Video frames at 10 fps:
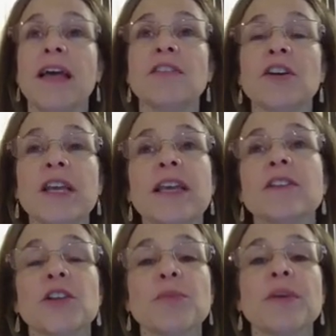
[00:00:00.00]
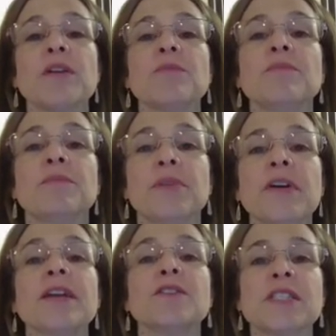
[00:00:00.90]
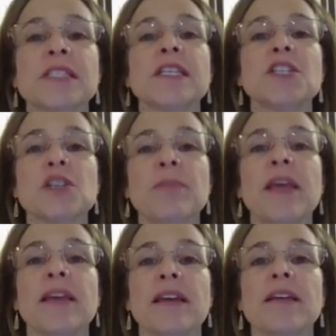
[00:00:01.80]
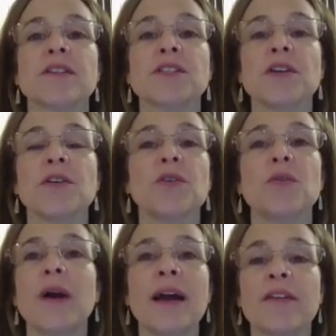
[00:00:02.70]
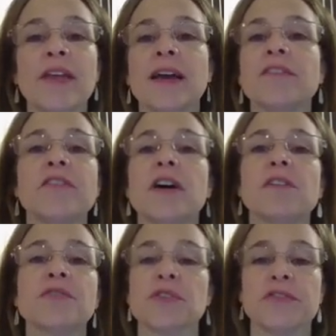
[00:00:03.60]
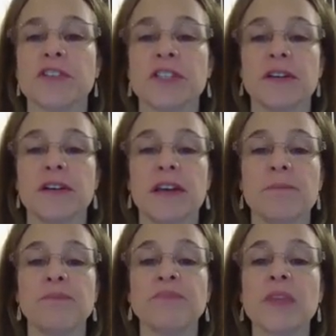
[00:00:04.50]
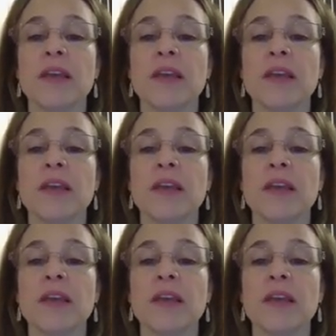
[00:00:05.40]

and looking a little bit on parental decision-making, so how that evolves over time.